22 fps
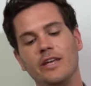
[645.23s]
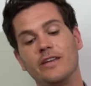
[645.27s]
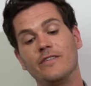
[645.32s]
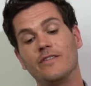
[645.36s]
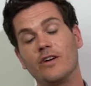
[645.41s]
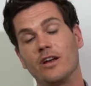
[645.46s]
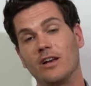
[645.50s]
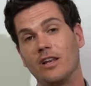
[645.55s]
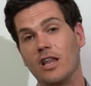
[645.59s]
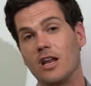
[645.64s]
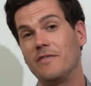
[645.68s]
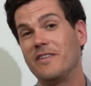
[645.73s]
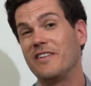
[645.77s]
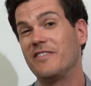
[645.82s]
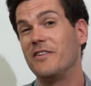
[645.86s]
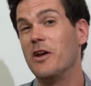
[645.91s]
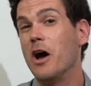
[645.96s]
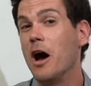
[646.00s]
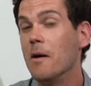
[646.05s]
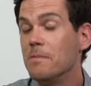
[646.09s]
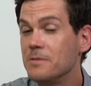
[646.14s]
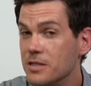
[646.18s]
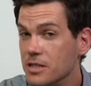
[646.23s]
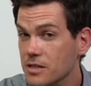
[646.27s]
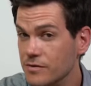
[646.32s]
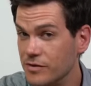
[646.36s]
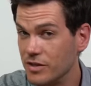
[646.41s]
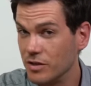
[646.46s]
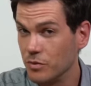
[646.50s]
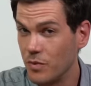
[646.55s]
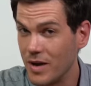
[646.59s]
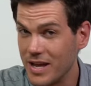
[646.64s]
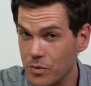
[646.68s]
you've got a lot of different options
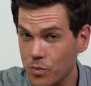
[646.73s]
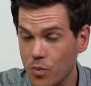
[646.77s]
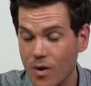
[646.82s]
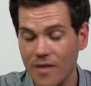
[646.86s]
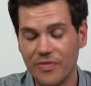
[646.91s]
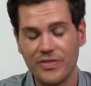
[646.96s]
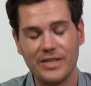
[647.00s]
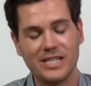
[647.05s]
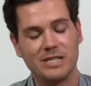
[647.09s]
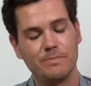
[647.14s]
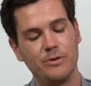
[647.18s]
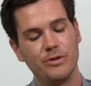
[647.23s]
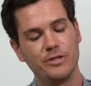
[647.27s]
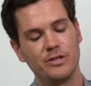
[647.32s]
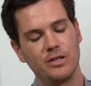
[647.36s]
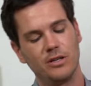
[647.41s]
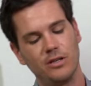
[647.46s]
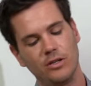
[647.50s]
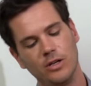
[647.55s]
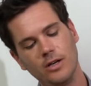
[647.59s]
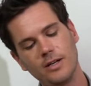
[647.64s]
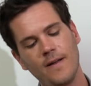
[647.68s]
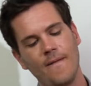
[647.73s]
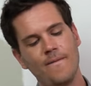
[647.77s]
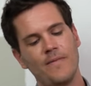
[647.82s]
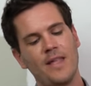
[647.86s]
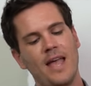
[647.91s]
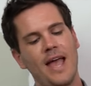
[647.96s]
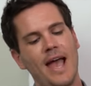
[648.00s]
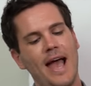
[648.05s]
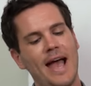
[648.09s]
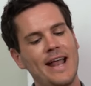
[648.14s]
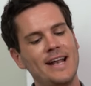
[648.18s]
for the way you want this boot to look.
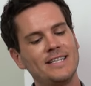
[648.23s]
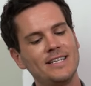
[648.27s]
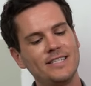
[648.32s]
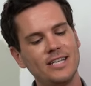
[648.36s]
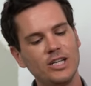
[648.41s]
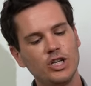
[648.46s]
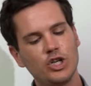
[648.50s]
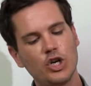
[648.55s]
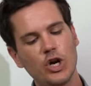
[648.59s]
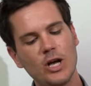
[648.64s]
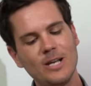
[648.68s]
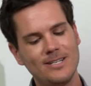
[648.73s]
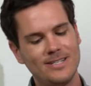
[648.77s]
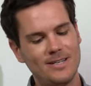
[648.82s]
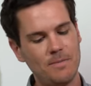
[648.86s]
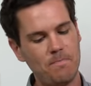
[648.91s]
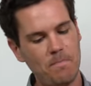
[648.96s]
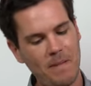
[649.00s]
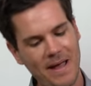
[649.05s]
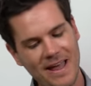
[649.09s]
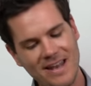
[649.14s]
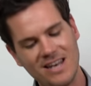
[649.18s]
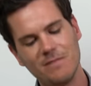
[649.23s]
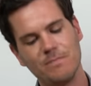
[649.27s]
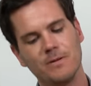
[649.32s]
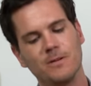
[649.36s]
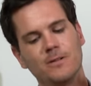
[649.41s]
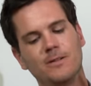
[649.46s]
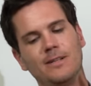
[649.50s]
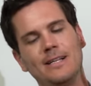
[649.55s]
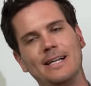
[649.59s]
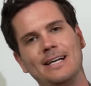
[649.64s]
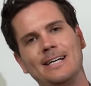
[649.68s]
And it's just a good,
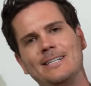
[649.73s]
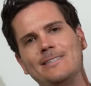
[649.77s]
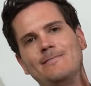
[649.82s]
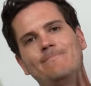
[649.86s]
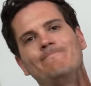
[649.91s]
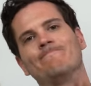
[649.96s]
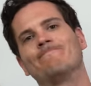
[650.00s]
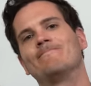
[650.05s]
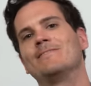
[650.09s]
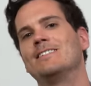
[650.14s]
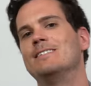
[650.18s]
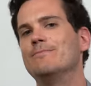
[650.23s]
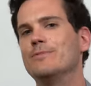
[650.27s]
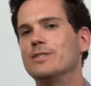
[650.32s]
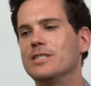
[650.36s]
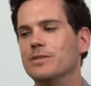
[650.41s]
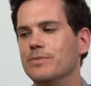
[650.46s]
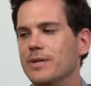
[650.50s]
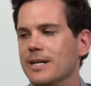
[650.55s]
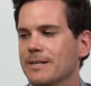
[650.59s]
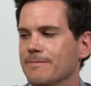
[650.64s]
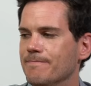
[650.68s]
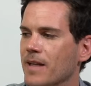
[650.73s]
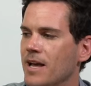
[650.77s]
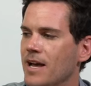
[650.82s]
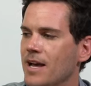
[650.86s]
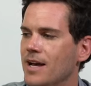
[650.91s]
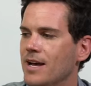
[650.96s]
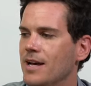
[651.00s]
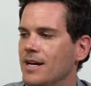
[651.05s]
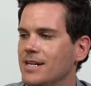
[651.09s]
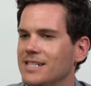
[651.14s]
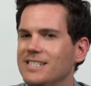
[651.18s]
dependable, um, what's the word?
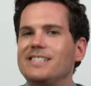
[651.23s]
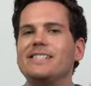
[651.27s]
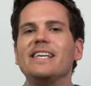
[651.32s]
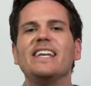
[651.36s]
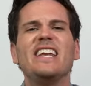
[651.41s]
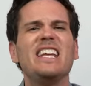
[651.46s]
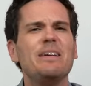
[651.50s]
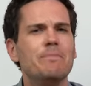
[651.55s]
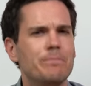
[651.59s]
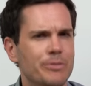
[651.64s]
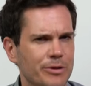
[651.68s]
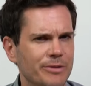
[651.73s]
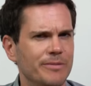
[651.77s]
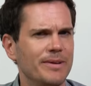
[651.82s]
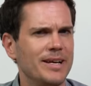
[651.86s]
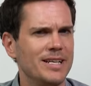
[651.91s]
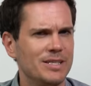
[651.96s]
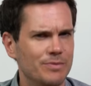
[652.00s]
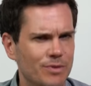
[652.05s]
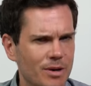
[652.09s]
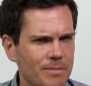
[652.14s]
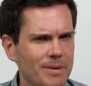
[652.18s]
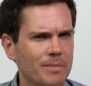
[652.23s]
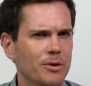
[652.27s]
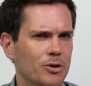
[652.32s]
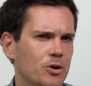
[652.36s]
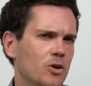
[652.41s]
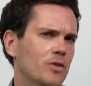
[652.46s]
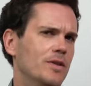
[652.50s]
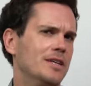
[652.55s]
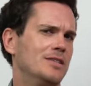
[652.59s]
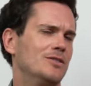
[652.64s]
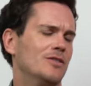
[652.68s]
City boot is what people
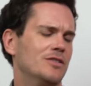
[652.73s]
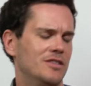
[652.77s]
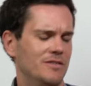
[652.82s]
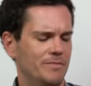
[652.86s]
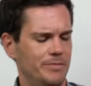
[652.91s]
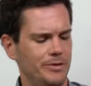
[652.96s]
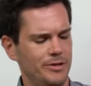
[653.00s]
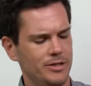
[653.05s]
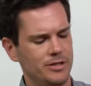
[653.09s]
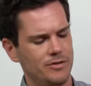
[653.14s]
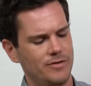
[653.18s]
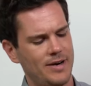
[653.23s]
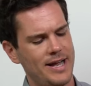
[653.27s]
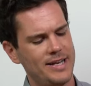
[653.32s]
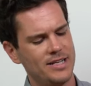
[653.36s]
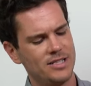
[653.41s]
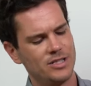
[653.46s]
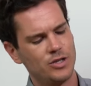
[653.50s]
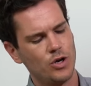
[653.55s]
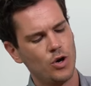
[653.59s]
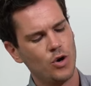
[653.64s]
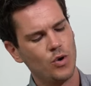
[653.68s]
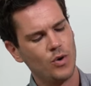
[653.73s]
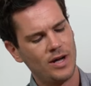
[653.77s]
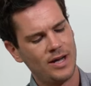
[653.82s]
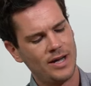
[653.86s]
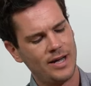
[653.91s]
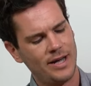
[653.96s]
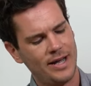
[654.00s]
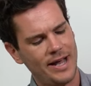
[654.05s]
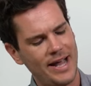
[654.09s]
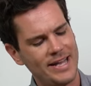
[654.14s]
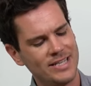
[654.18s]
call these sorts of boots, right? So
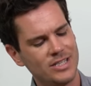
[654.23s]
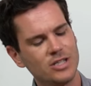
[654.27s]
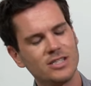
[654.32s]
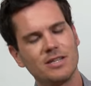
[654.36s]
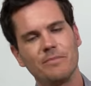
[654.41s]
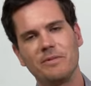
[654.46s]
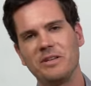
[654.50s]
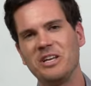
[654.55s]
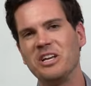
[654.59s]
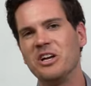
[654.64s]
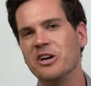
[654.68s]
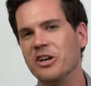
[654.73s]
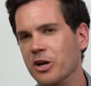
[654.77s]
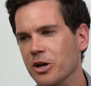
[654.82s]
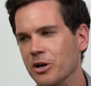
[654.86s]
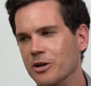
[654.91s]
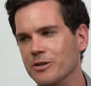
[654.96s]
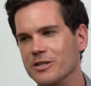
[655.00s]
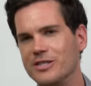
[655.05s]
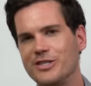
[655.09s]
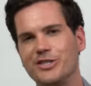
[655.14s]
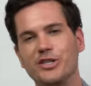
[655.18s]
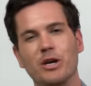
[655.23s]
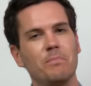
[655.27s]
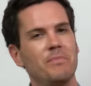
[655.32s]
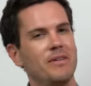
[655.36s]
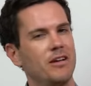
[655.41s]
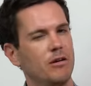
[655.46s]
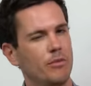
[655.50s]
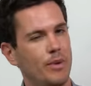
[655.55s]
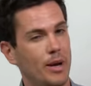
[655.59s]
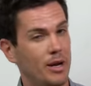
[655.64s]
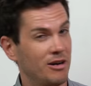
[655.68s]
uh, it's not something you're going to go
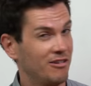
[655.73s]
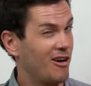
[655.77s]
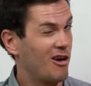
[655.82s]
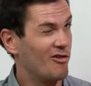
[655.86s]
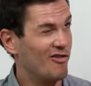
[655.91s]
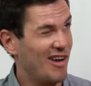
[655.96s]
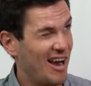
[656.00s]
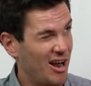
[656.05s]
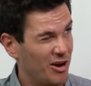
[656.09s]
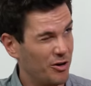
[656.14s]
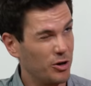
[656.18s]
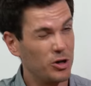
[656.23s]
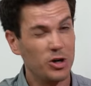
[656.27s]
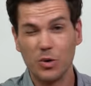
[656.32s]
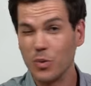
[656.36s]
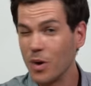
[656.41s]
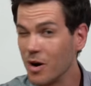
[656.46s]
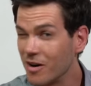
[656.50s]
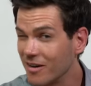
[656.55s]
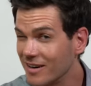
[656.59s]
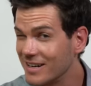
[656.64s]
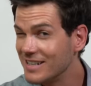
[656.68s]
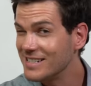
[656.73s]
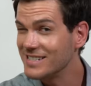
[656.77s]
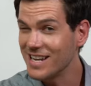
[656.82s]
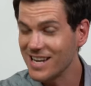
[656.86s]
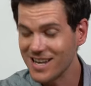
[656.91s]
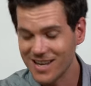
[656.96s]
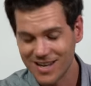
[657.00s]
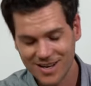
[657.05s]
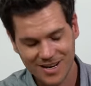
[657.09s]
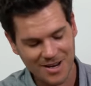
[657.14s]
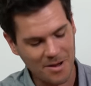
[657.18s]
stomping around around quarries
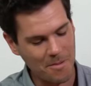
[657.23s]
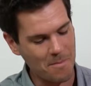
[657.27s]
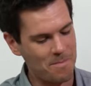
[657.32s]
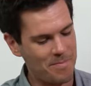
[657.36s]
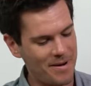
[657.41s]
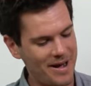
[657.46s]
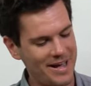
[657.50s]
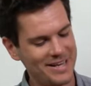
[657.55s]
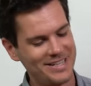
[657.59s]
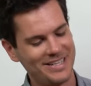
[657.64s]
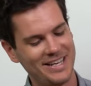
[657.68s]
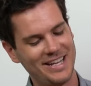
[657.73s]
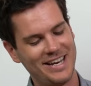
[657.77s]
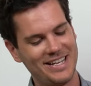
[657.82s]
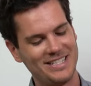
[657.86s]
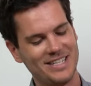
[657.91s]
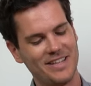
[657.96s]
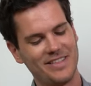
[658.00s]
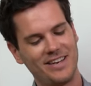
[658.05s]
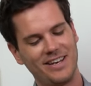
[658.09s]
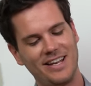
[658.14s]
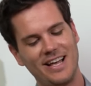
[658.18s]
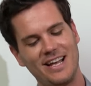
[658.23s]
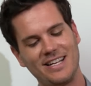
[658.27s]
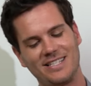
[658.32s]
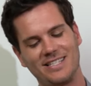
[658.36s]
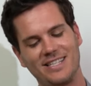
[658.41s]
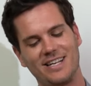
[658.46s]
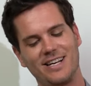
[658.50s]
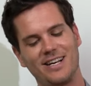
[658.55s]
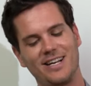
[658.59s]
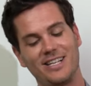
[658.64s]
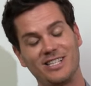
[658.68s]
in, but it is
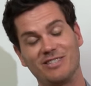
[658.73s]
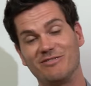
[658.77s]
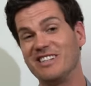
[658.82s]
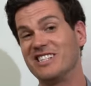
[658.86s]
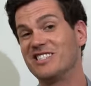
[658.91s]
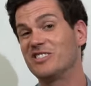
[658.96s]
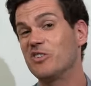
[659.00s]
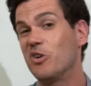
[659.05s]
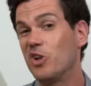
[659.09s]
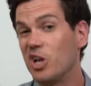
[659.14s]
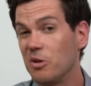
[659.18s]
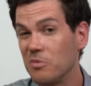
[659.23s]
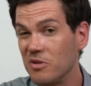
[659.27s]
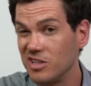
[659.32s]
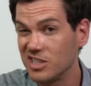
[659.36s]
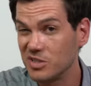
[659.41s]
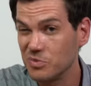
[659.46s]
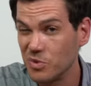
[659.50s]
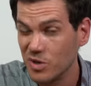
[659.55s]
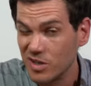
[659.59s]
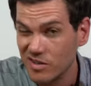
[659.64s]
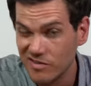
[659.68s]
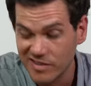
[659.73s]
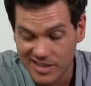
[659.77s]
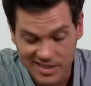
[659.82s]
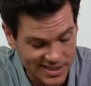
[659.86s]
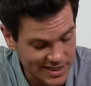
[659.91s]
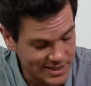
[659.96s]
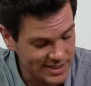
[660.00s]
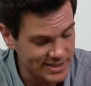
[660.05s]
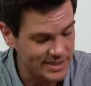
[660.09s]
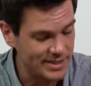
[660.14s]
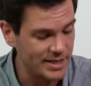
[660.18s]
nonetheless, uh, it's resolable, it's water
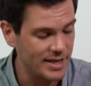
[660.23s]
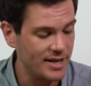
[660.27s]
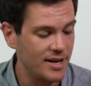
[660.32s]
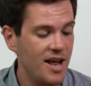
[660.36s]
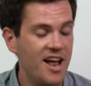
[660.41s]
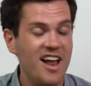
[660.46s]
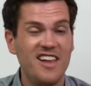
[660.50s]
resistant,